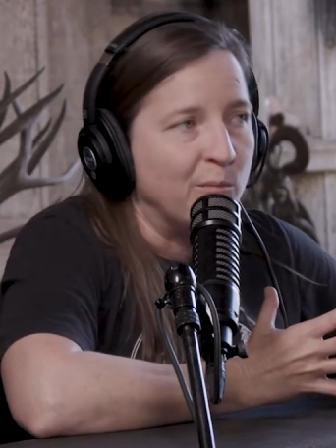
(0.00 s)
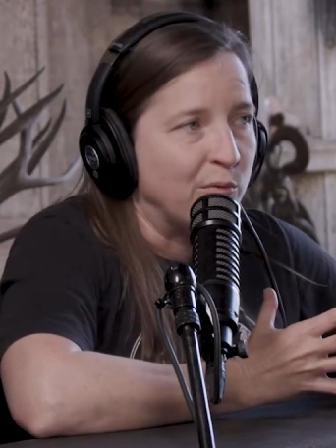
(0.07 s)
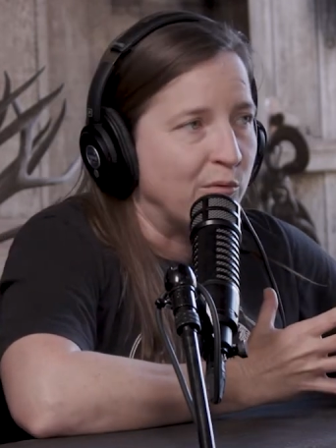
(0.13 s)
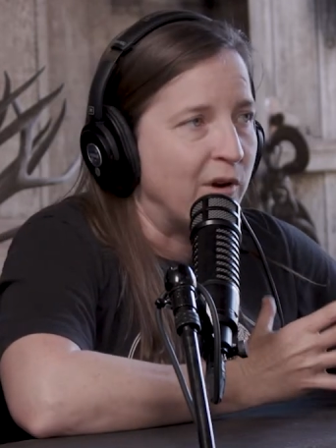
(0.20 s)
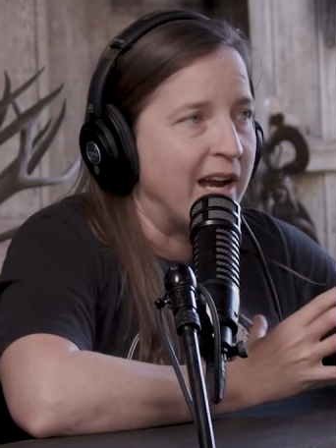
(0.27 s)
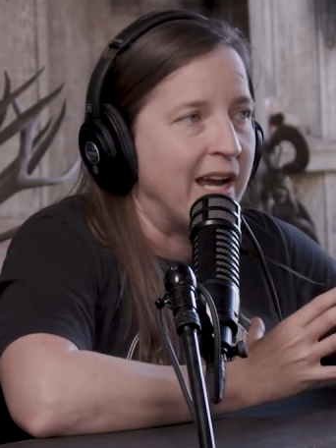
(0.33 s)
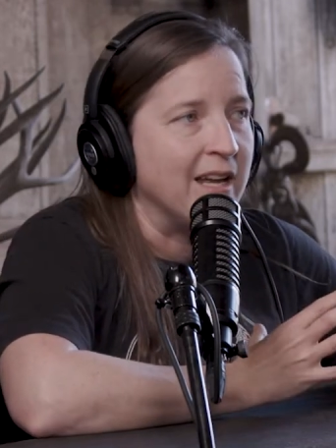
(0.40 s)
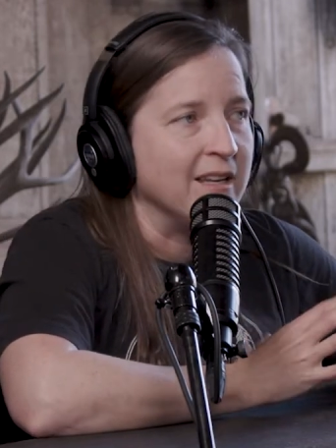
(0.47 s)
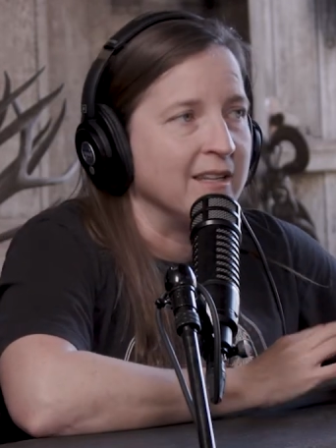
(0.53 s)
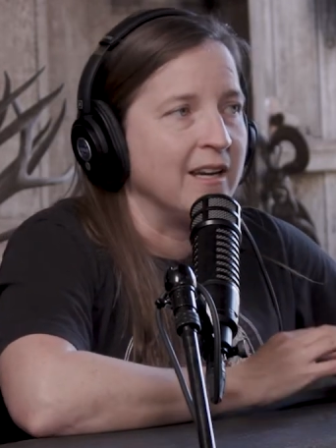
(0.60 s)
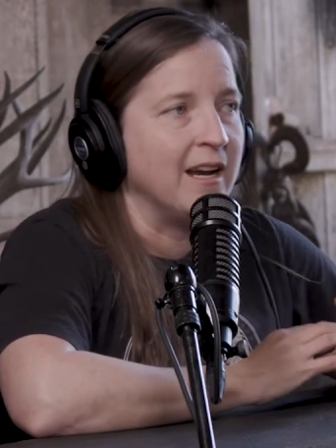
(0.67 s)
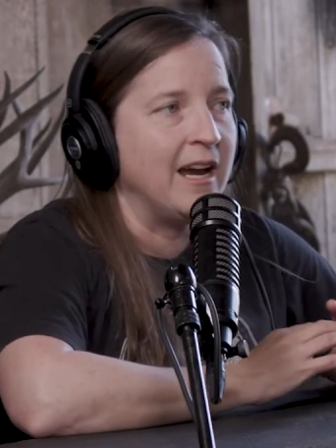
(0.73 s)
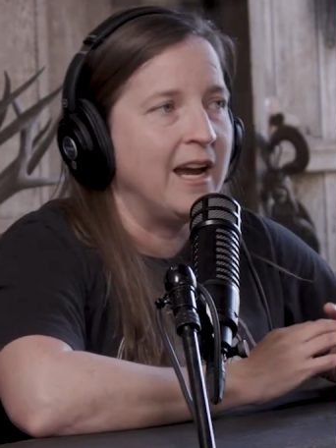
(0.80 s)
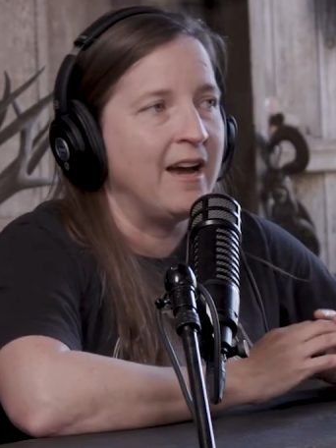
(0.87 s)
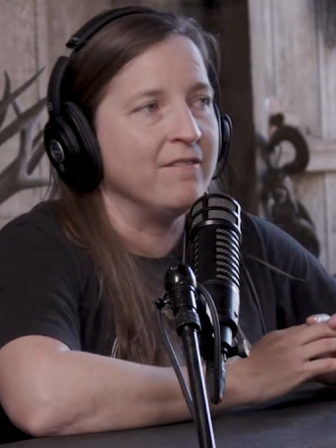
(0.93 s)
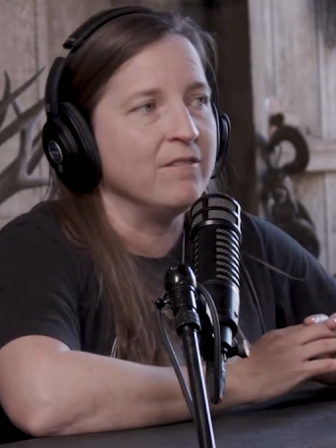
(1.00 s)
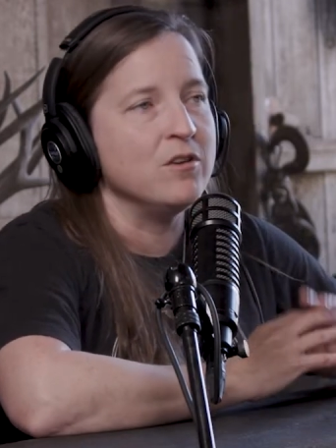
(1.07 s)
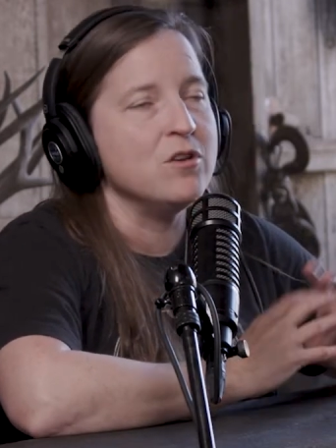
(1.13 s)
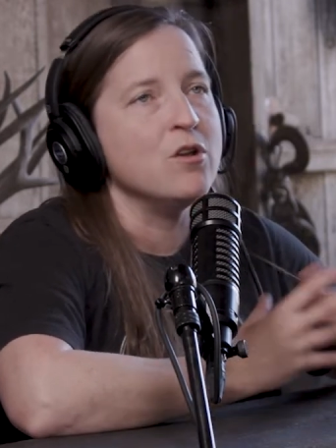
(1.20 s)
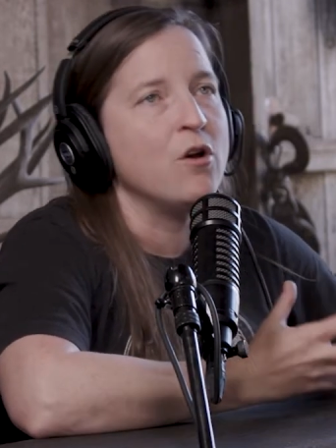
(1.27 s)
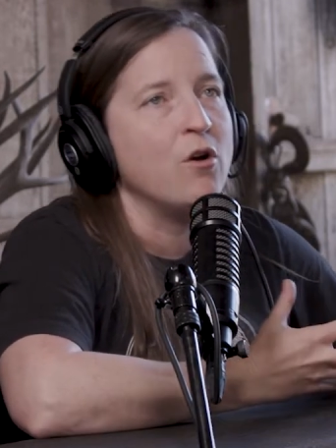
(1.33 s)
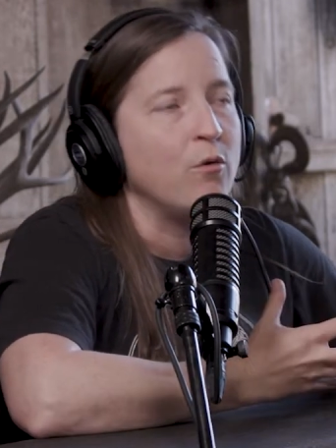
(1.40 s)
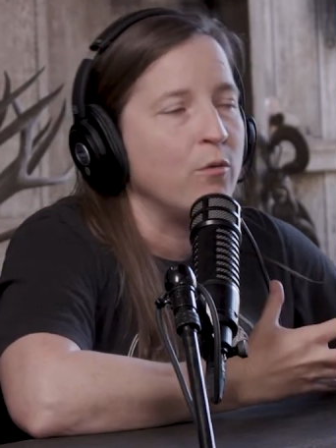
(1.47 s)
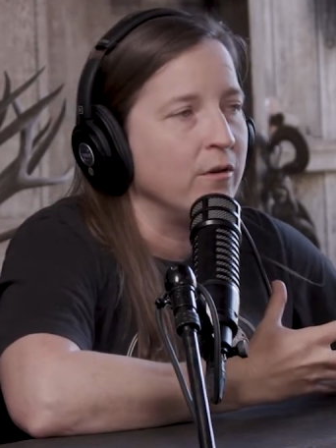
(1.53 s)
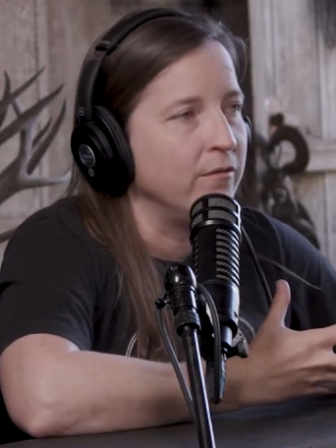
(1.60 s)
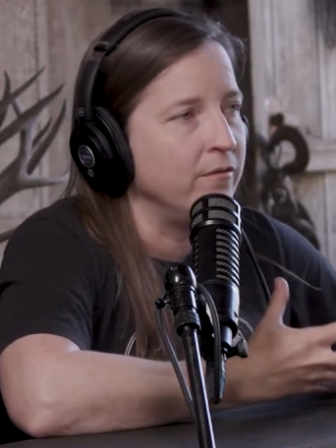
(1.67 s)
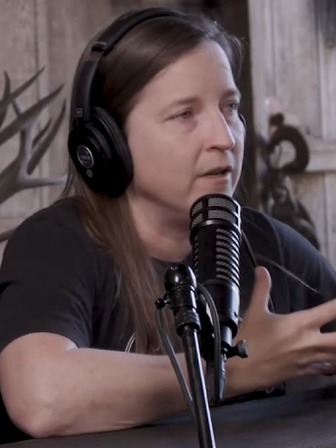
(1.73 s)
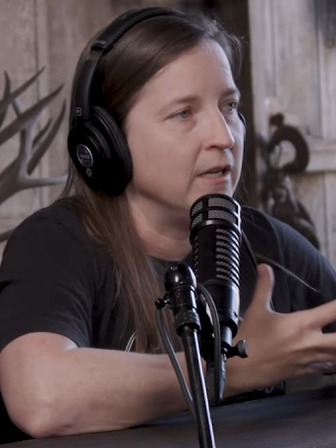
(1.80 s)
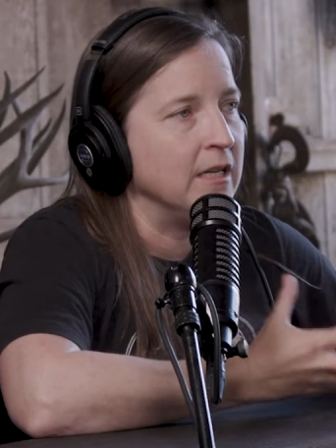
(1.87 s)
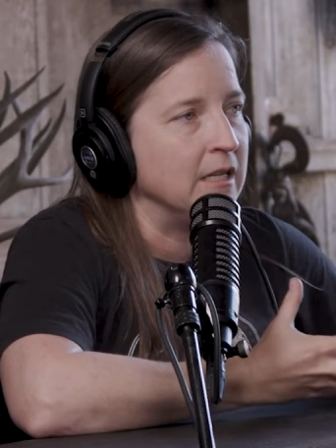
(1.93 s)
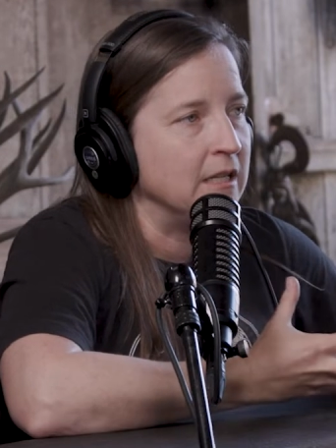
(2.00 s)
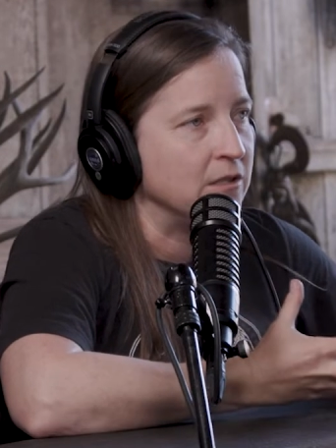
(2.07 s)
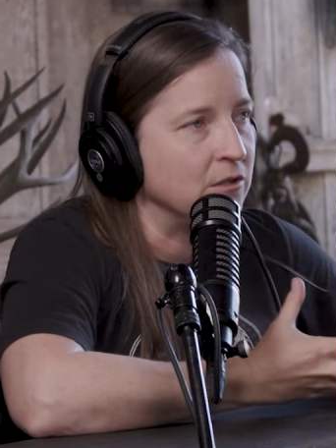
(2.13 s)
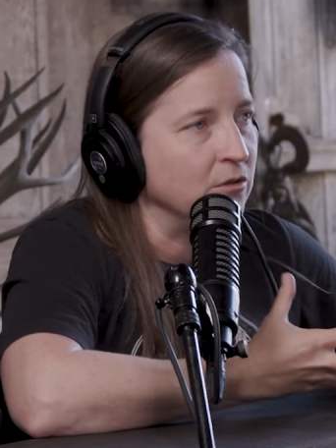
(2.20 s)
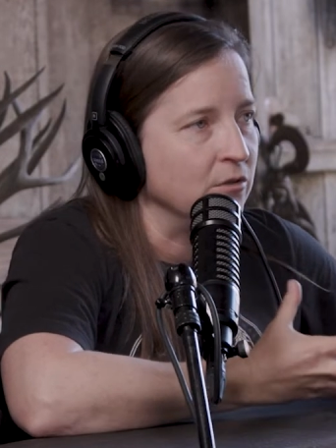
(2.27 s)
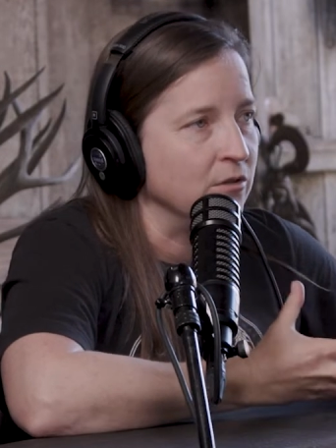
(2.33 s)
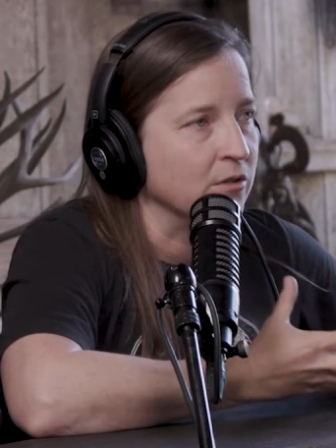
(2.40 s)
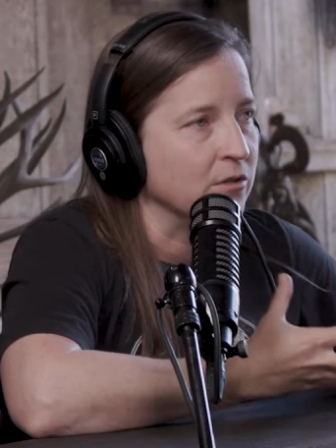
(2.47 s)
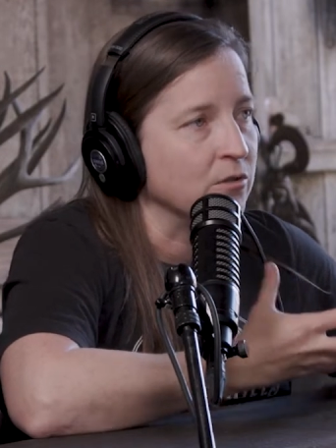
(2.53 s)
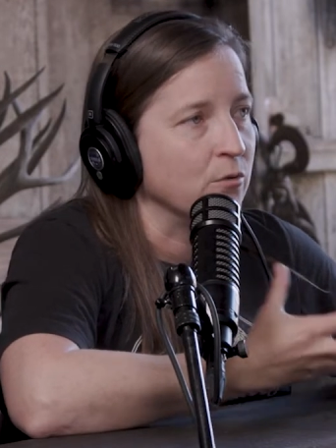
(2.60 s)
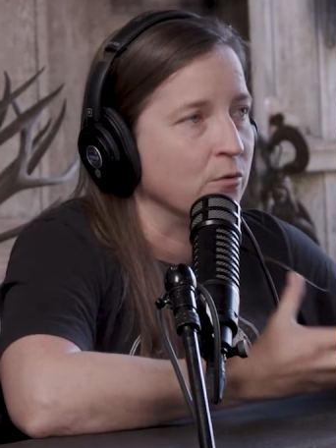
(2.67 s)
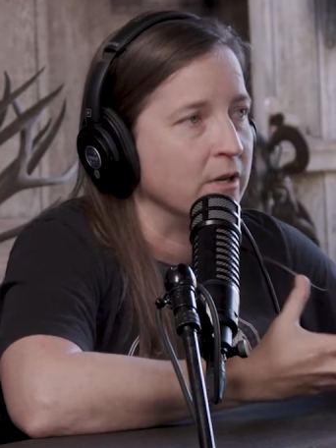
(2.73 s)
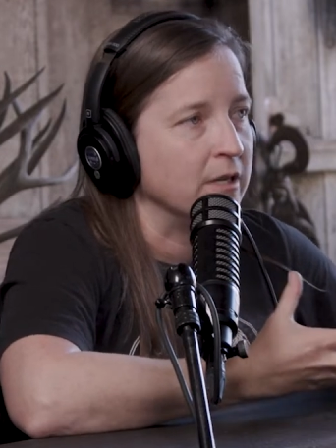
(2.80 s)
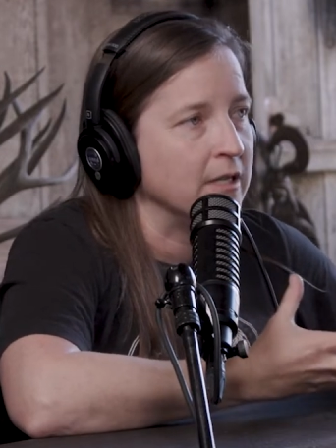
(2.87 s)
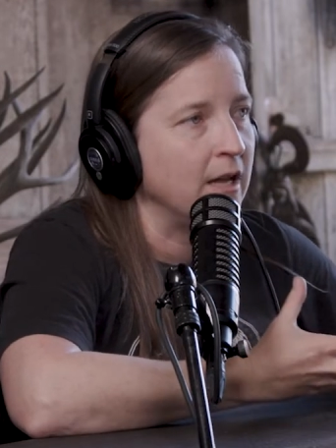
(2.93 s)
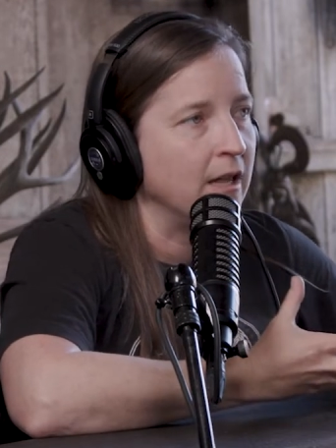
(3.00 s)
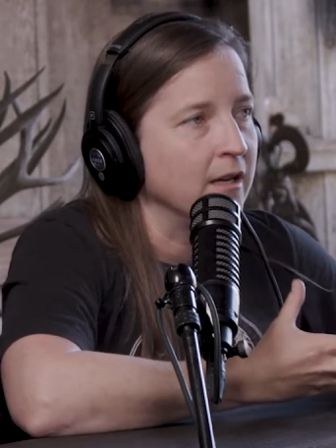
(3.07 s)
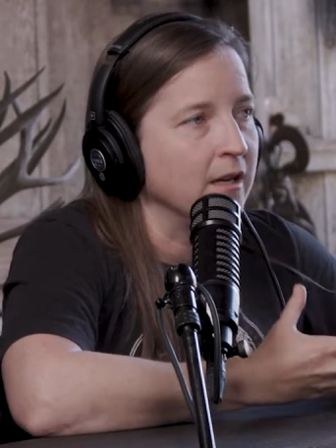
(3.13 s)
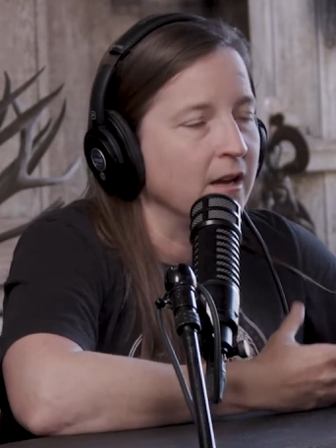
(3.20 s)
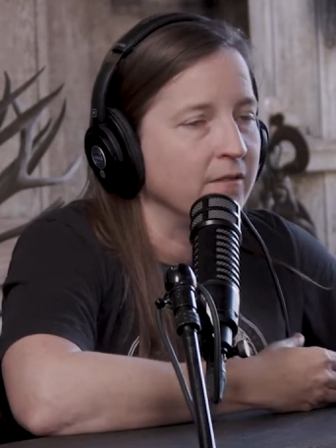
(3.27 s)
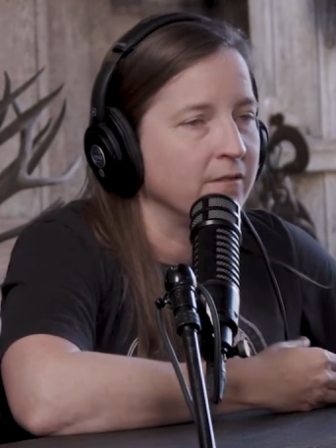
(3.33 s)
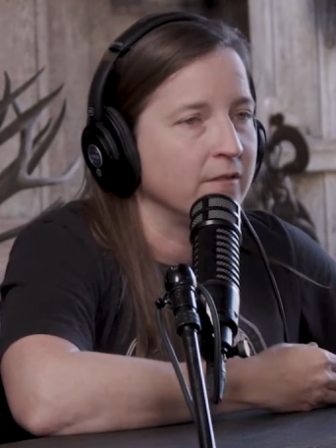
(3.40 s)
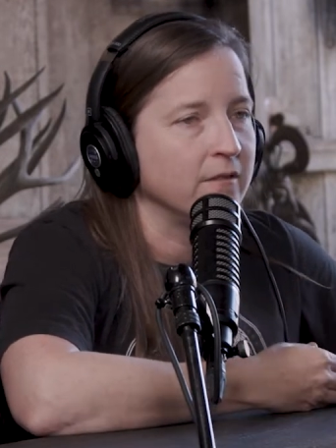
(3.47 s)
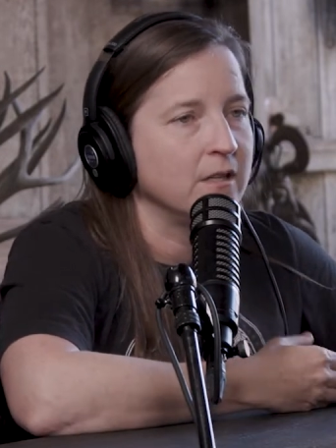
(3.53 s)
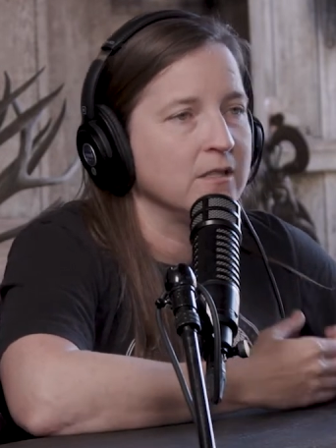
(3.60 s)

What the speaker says: brand that I have no affinity to the storytelling of.